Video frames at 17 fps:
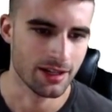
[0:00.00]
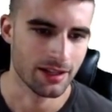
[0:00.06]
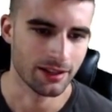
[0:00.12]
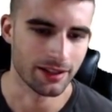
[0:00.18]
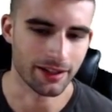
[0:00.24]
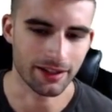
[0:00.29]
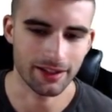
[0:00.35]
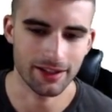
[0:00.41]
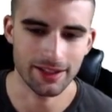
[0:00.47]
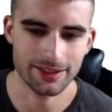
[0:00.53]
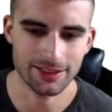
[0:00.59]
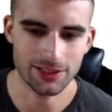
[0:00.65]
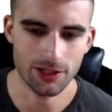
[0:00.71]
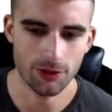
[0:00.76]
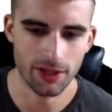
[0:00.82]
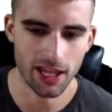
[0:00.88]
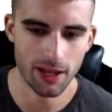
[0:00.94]
Like, it's
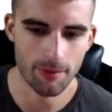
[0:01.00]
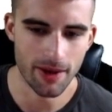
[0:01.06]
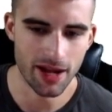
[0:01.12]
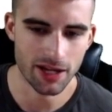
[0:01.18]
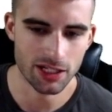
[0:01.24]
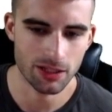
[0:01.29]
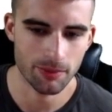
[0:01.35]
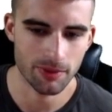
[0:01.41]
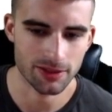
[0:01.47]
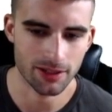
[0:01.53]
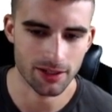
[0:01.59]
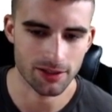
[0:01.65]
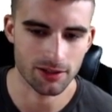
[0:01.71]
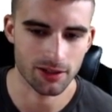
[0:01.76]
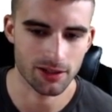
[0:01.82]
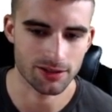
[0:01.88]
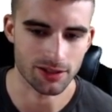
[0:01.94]
an okay matchup. It's not
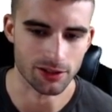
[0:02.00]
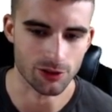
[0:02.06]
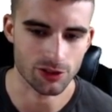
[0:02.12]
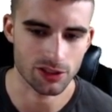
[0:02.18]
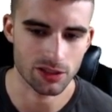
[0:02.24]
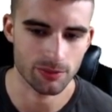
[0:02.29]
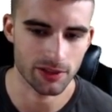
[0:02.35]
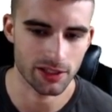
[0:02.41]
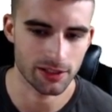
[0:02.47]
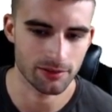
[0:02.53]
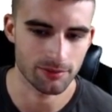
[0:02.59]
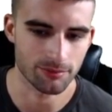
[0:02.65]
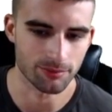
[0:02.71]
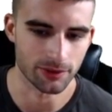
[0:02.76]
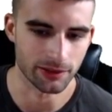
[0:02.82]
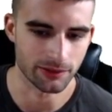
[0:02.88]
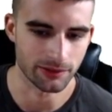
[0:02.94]
as good as it used to be,
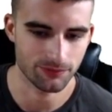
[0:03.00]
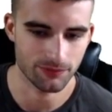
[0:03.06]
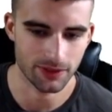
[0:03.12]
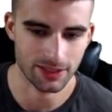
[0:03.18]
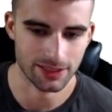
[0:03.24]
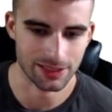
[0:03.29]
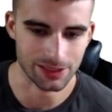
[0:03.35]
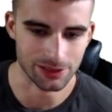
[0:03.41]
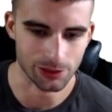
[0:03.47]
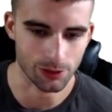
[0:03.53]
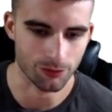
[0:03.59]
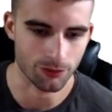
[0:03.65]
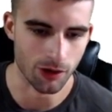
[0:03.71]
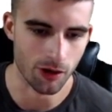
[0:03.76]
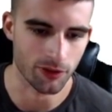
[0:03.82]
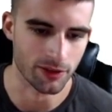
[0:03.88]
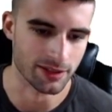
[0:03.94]
but still
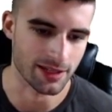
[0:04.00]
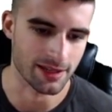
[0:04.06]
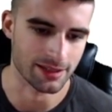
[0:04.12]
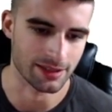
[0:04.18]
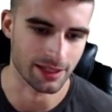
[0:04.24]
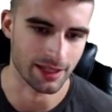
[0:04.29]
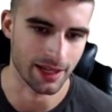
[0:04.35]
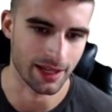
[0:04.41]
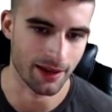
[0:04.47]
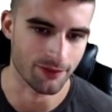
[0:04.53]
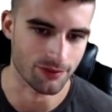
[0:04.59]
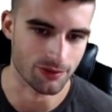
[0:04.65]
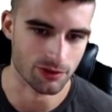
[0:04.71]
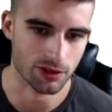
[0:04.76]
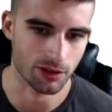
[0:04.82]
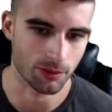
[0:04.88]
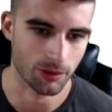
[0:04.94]
overall this season they have
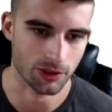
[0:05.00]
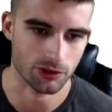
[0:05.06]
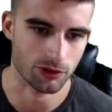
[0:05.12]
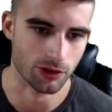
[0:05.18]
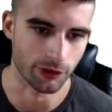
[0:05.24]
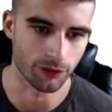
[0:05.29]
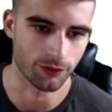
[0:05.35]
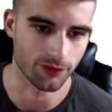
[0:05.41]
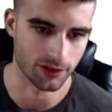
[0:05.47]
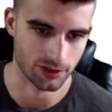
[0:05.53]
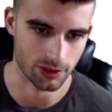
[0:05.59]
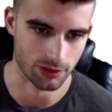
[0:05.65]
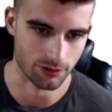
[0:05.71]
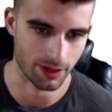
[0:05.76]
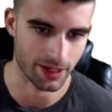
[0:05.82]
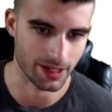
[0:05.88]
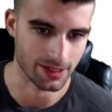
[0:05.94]
somewhat struggled
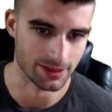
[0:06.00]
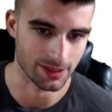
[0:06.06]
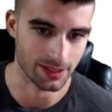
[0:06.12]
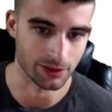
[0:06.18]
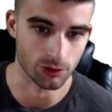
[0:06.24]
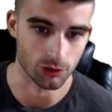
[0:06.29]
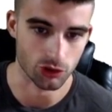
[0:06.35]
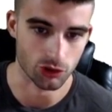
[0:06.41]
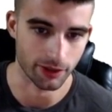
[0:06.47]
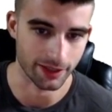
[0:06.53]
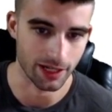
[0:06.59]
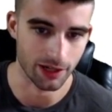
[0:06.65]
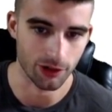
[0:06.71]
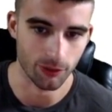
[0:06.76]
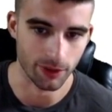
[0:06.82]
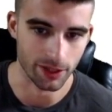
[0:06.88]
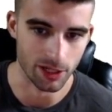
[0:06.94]
versus righties, and they do strike
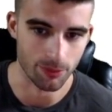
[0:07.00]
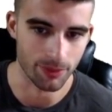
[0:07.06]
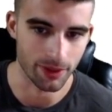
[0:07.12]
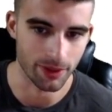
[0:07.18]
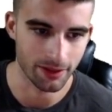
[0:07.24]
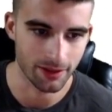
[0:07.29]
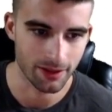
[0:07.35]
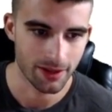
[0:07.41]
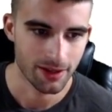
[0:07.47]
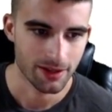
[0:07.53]
out quite a bit.